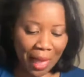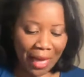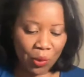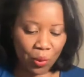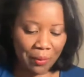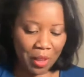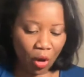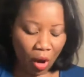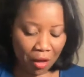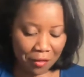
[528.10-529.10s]
Black women
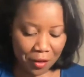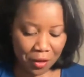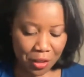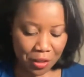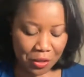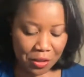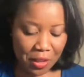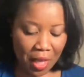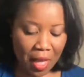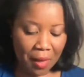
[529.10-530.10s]
authors
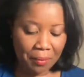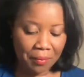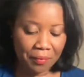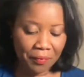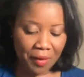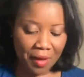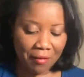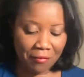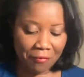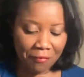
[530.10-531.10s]
um,
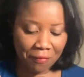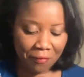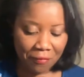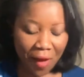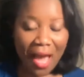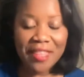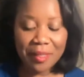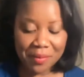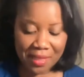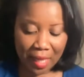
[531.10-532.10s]
find
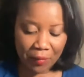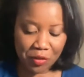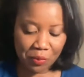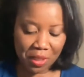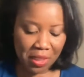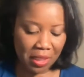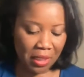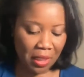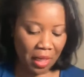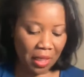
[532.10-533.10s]
themselves
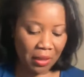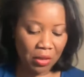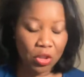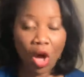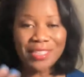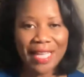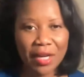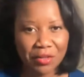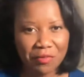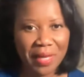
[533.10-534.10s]
being uh, locked
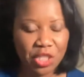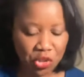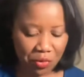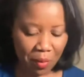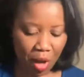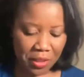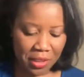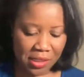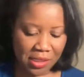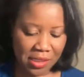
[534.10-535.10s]
out of mainstream
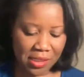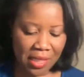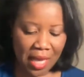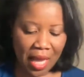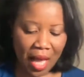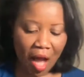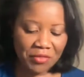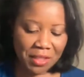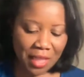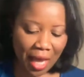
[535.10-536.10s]
audiences.
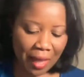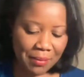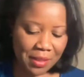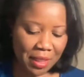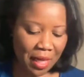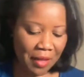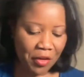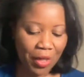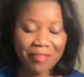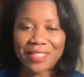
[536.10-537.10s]
Oftentimes, uh,
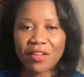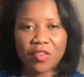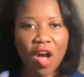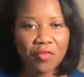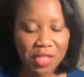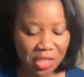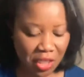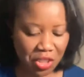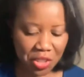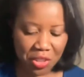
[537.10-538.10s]
they're left out of
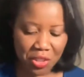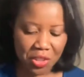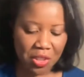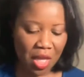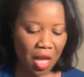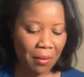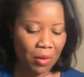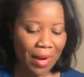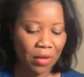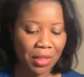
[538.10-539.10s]
conversations um,
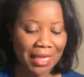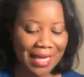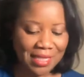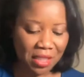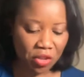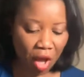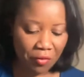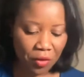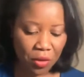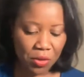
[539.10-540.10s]
around classic
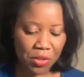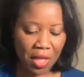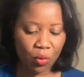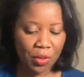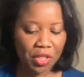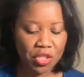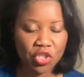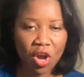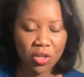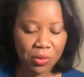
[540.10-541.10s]
novels uh, within
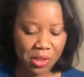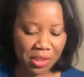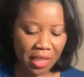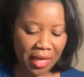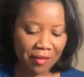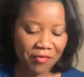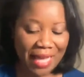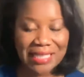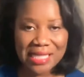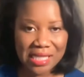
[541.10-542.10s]
genres like
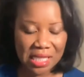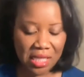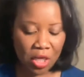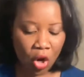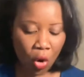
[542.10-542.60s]
fantasy,